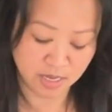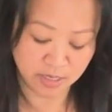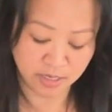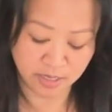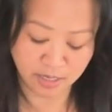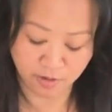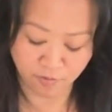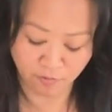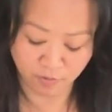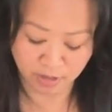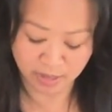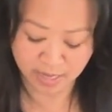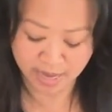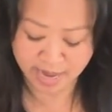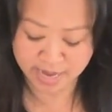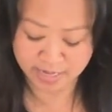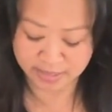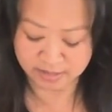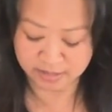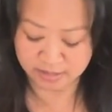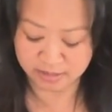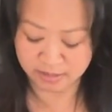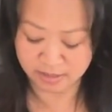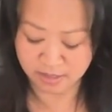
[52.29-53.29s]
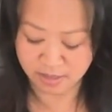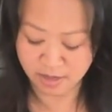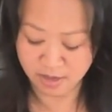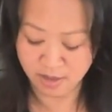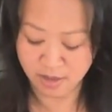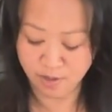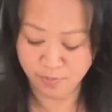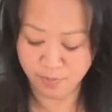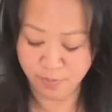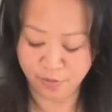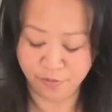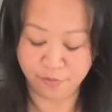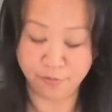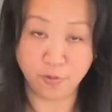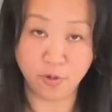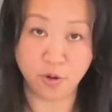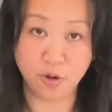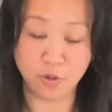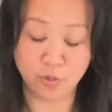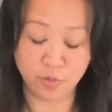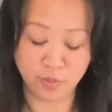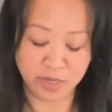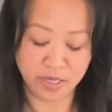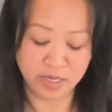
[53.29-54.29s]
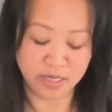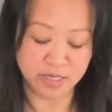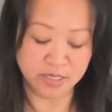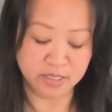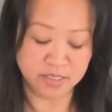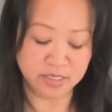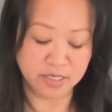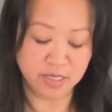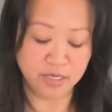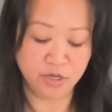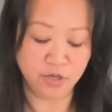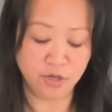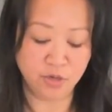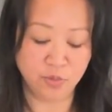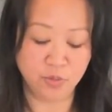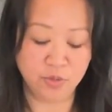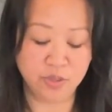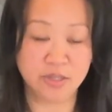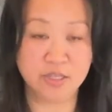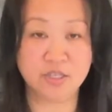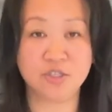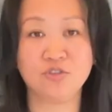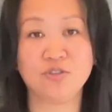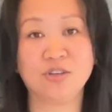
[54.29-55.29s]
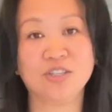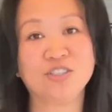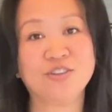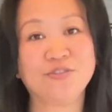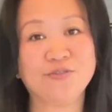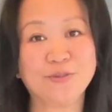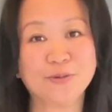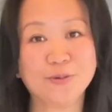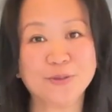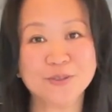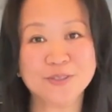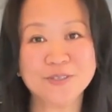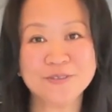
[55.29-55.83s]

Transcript: can relax before we continue with the stretch and fold.